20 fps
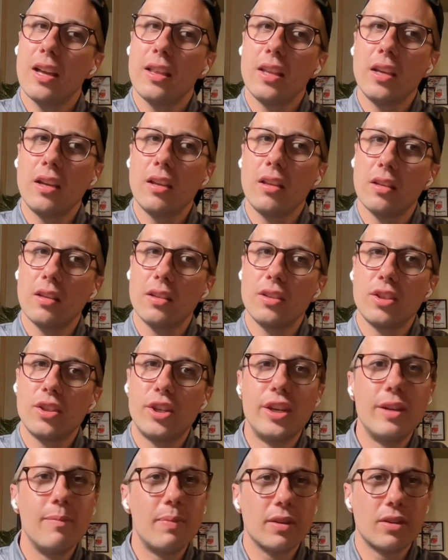I think the
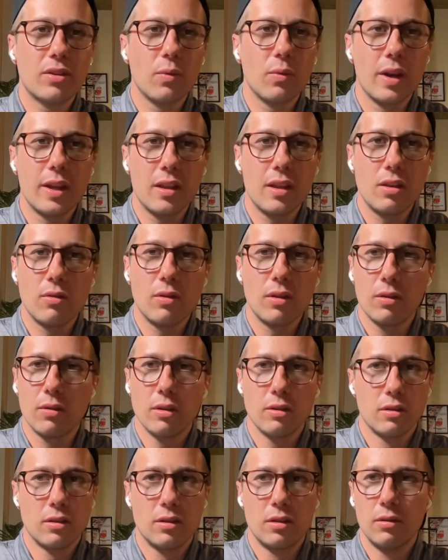cheapest way that you can
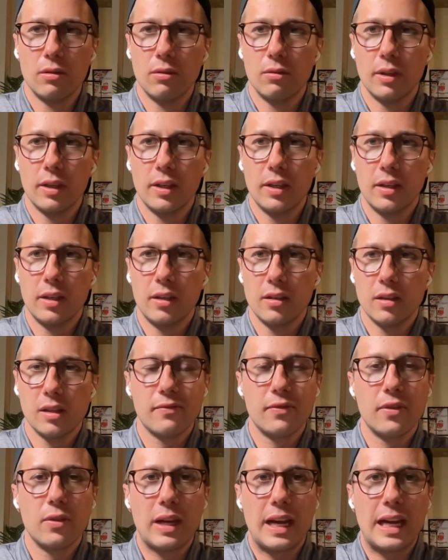do this too
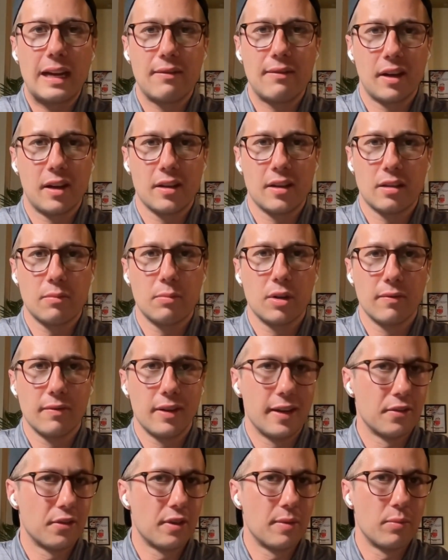is if you have a customer
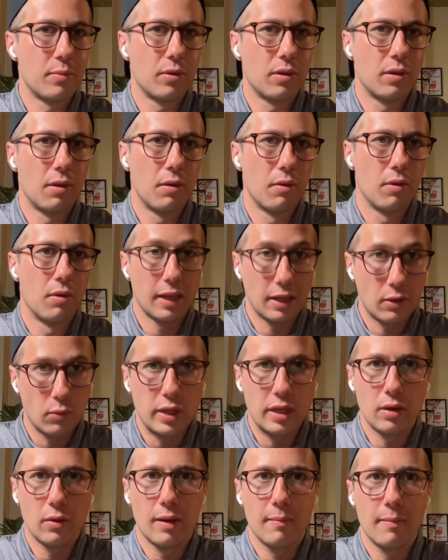advisory board,
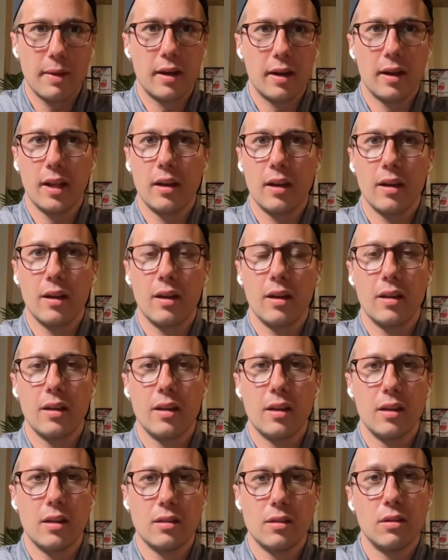we do at Metadata,
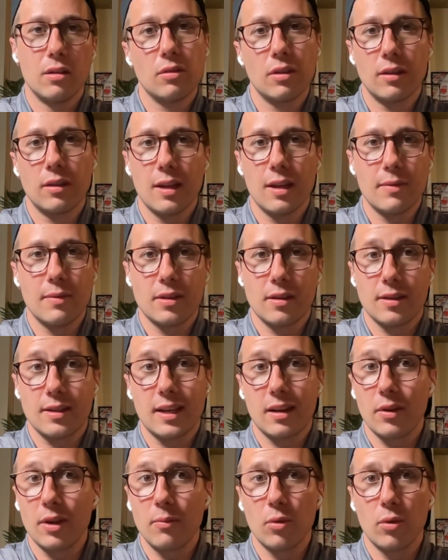is using them as a
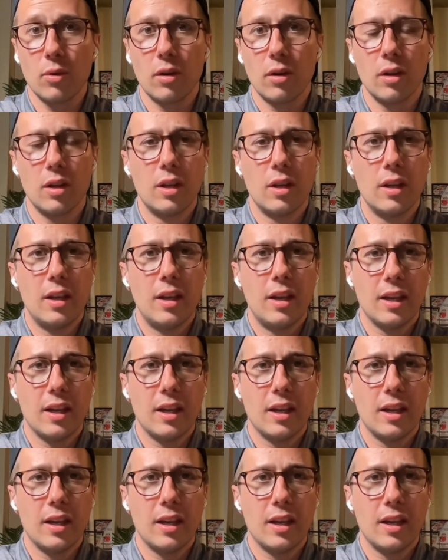sounding board.